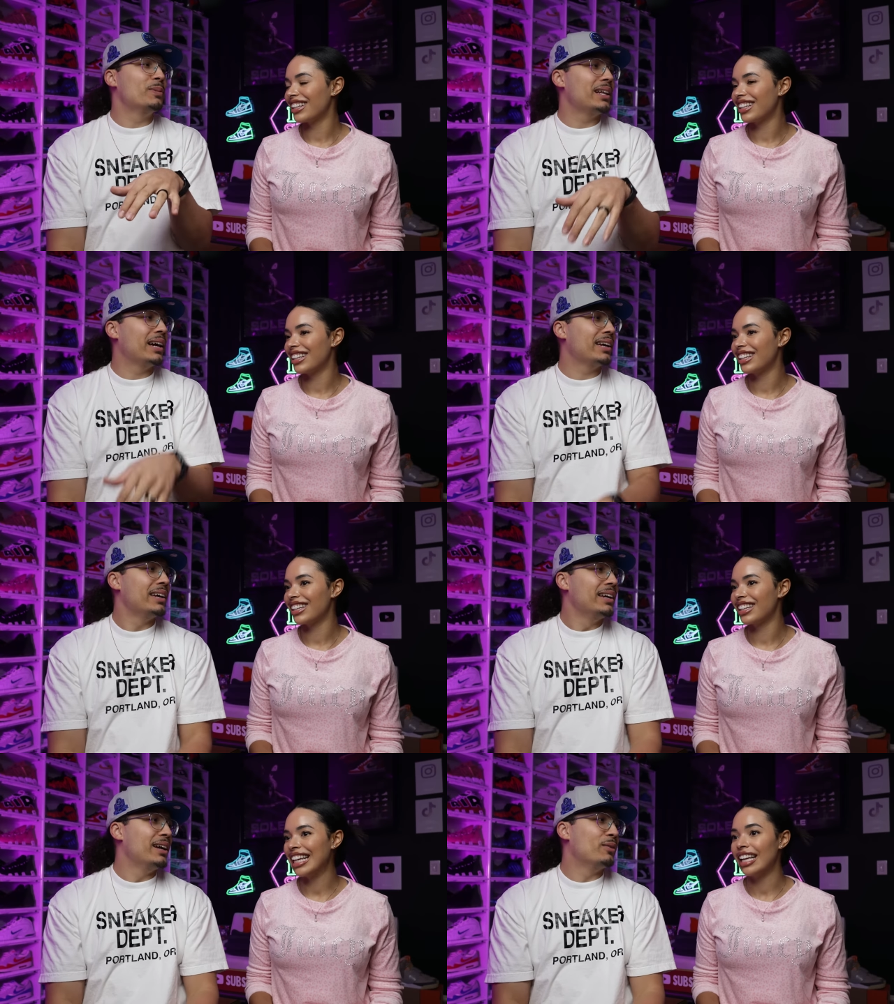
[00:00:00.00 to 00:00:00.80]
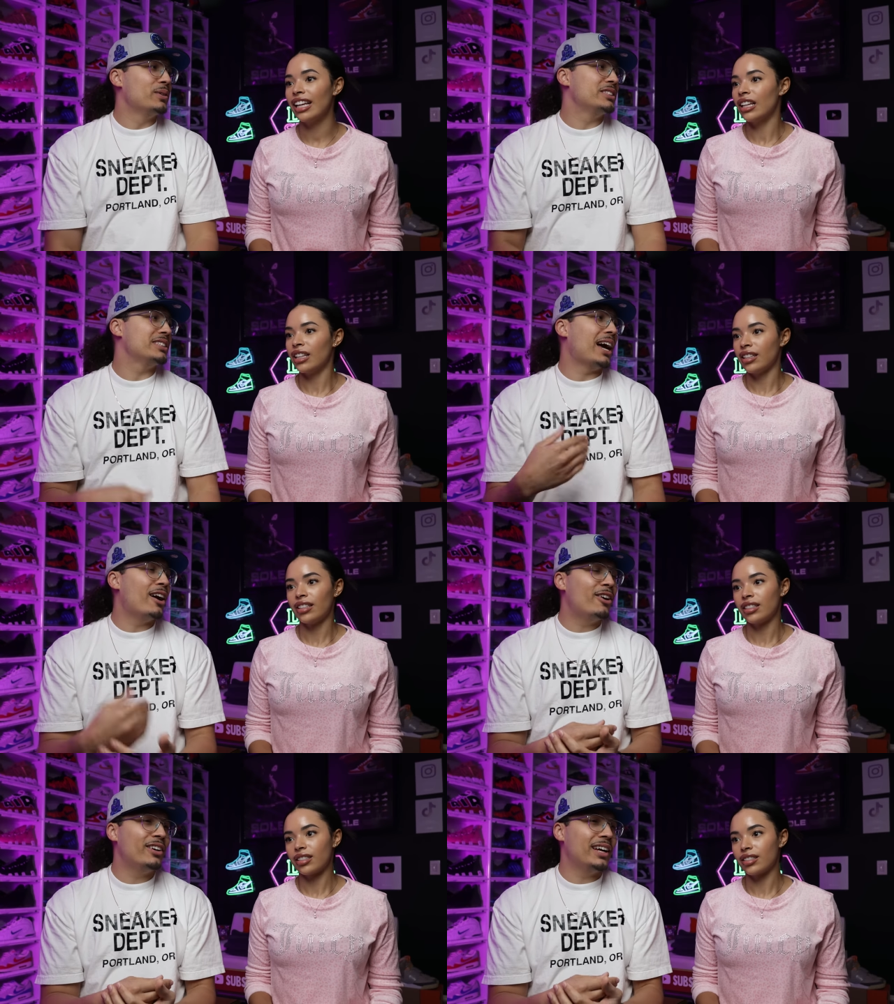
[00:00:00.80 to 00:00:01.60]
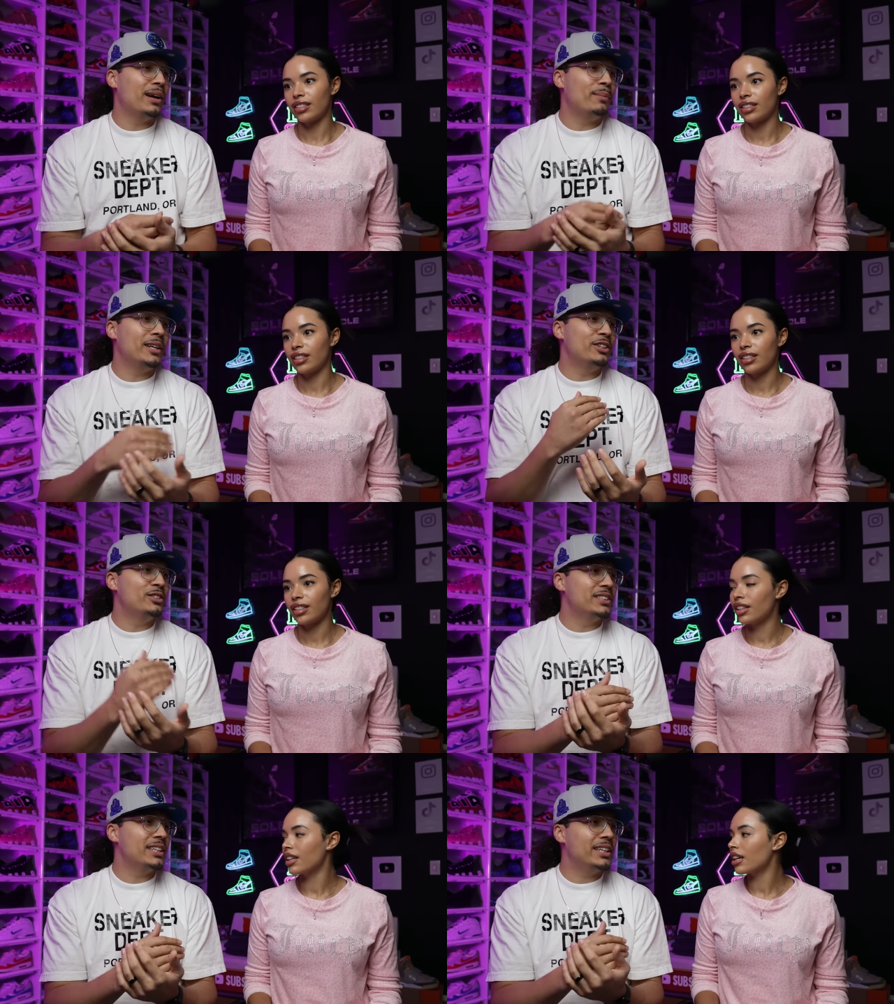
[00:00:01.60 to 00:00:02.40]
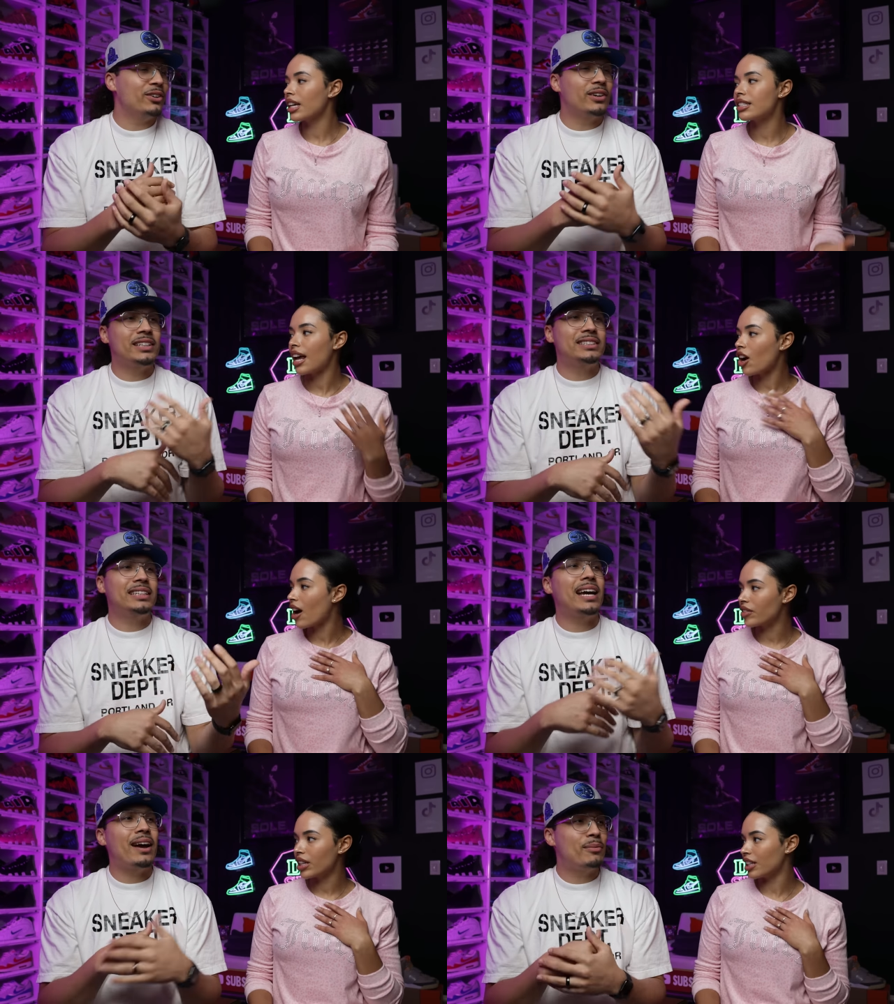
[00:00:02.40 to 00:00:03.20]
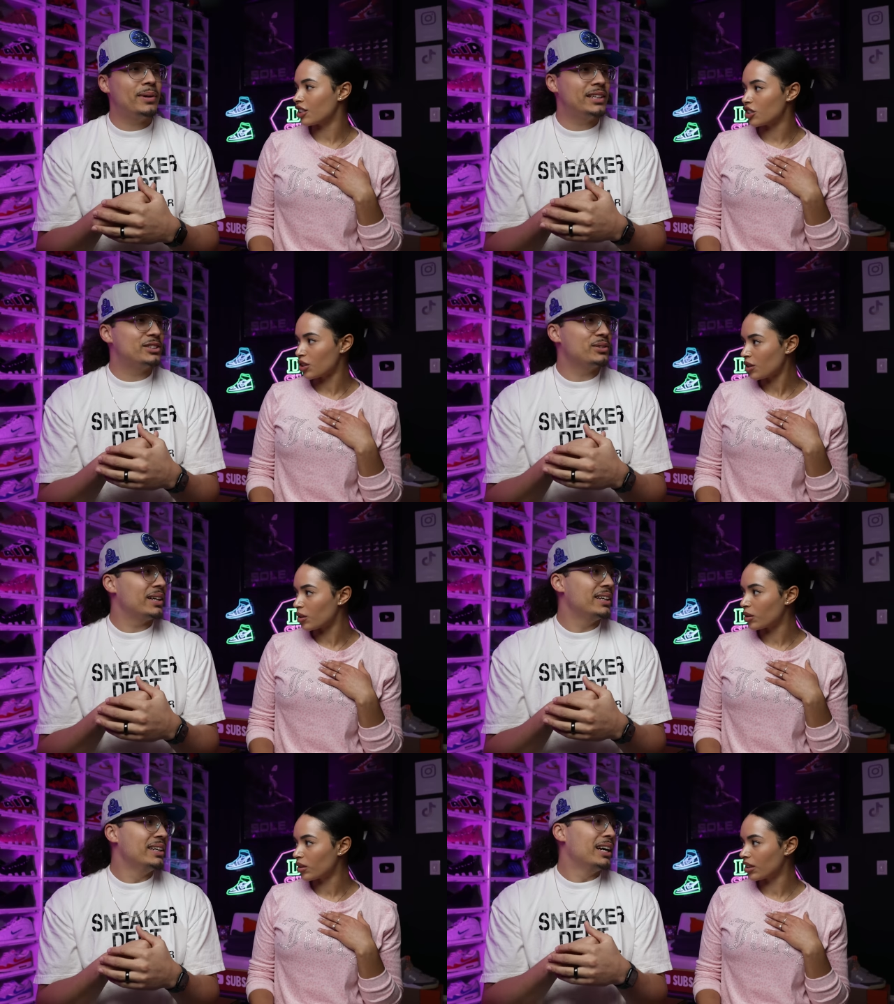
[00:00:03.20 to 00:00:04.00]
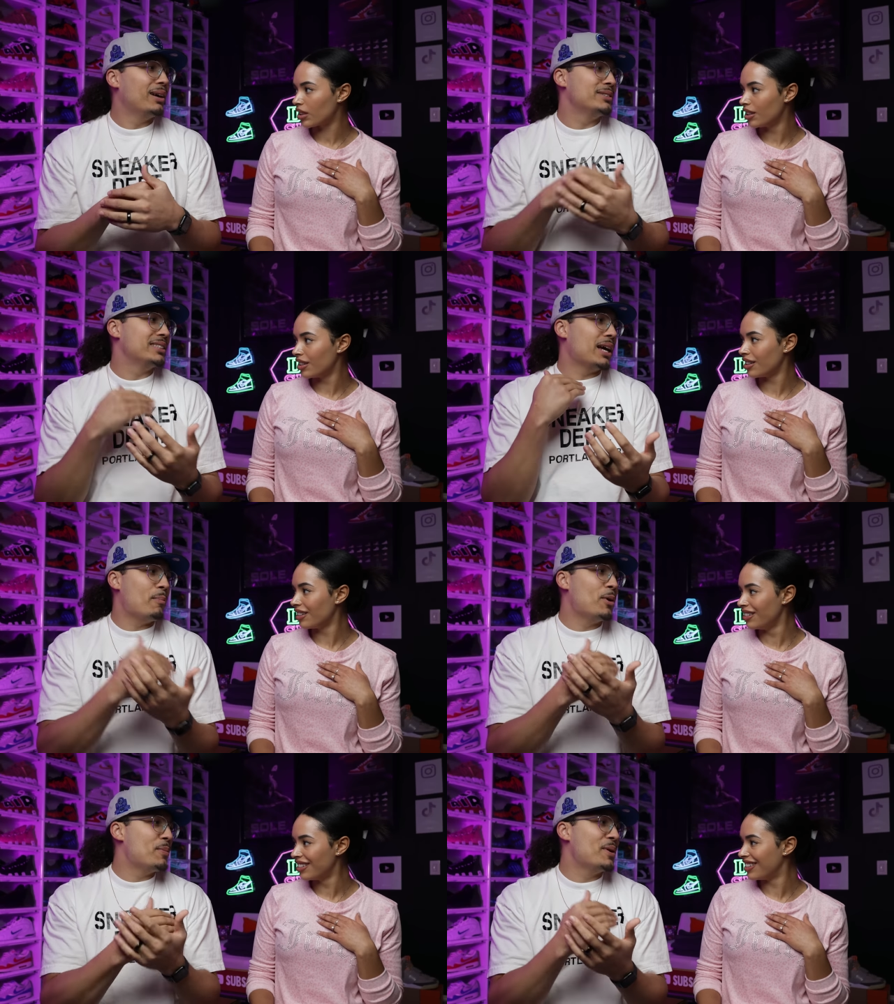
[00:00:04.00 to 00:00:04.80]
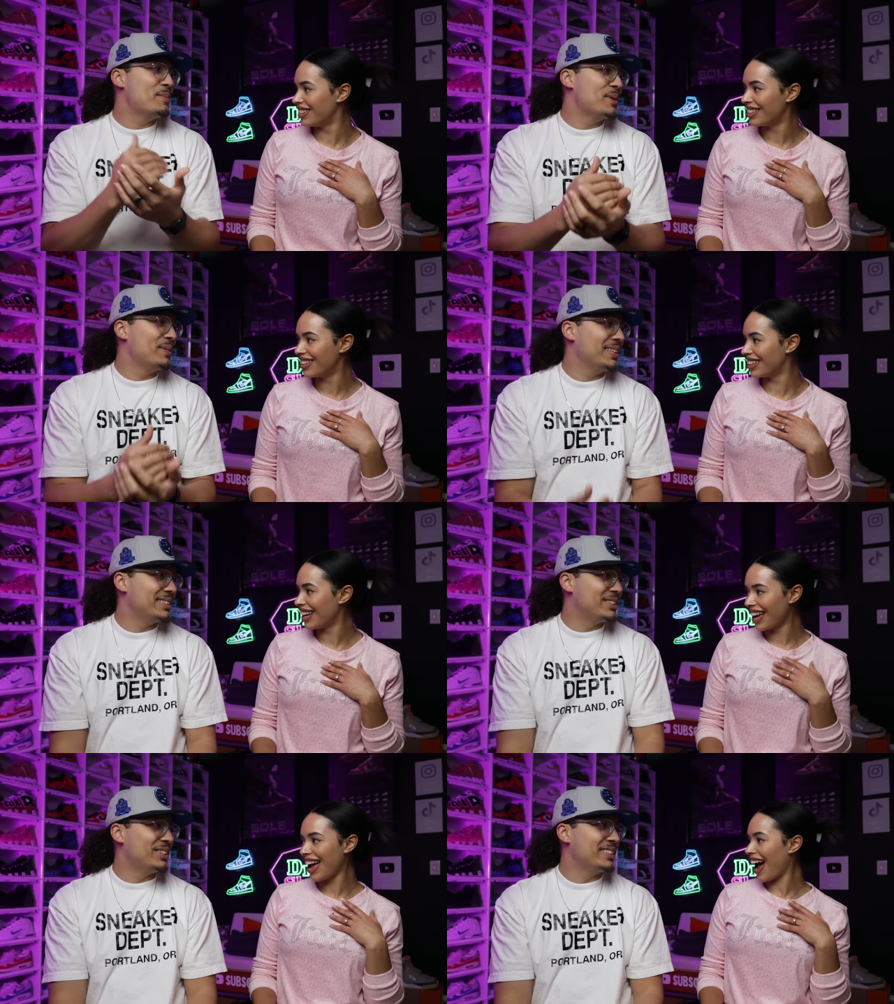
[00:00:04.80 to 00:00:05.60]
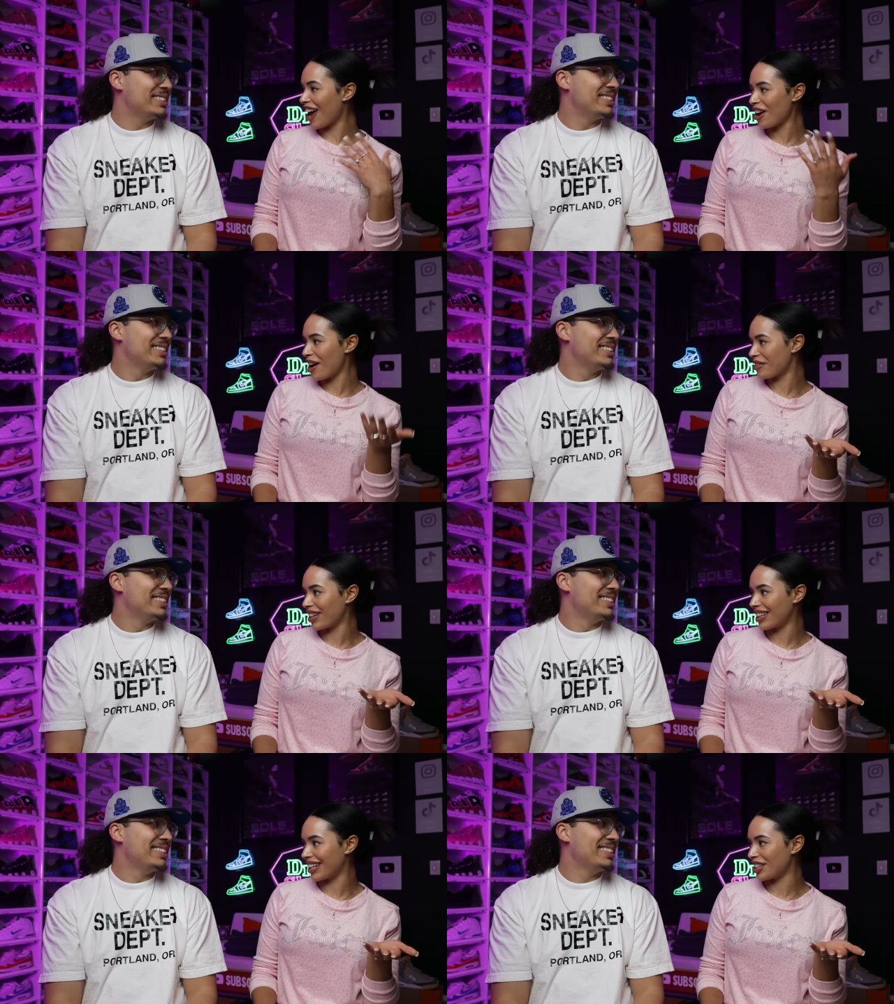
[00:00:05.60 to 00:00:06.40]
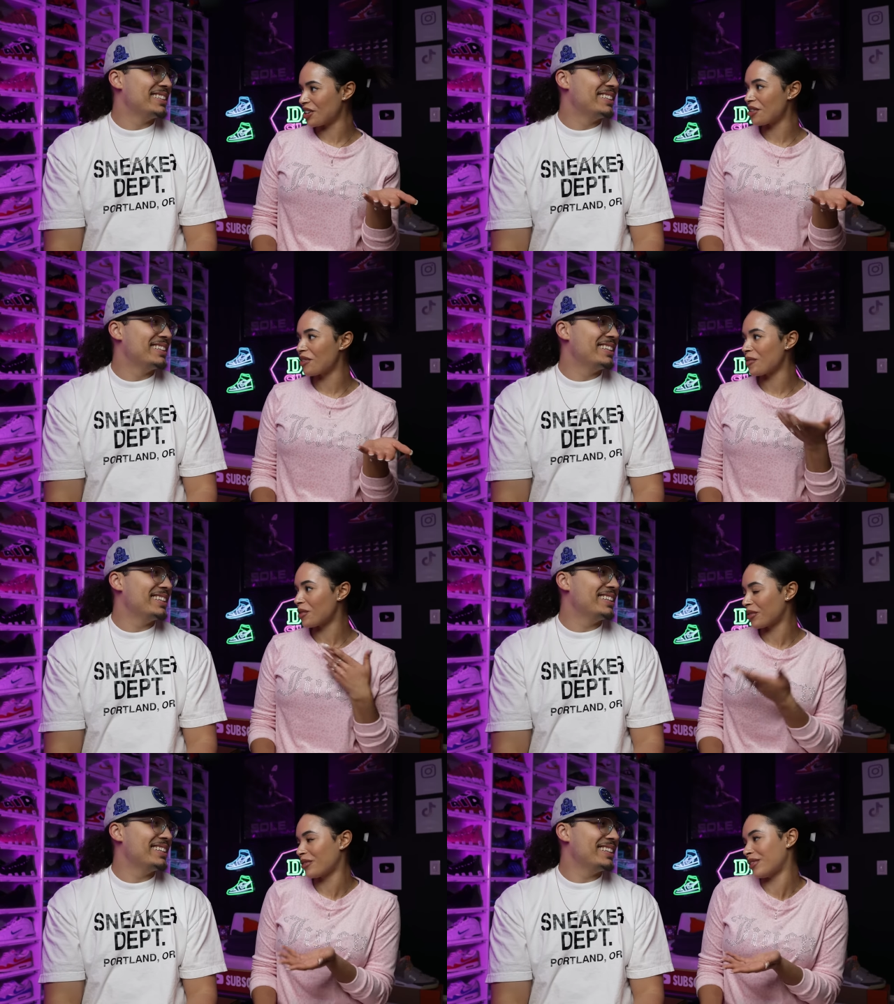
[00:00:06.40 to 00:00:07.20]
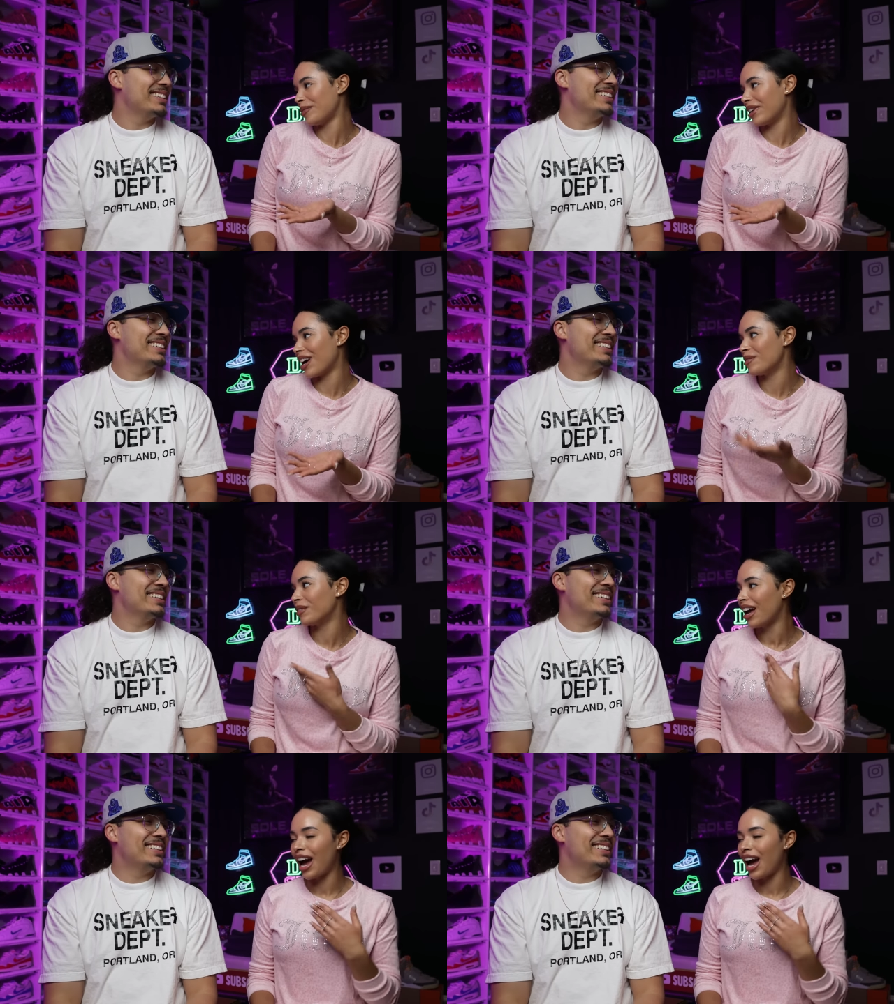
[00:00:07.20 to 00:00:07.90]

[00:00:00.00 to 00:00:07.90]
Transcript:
Speaker 1: but like we're just out and I'm in a new city or in a city have I haven't been into. Like, I'm just like boom, boom, boom, hit the stars. I
Speaker 2: don't have anything to do if I'm if we're filming. I'm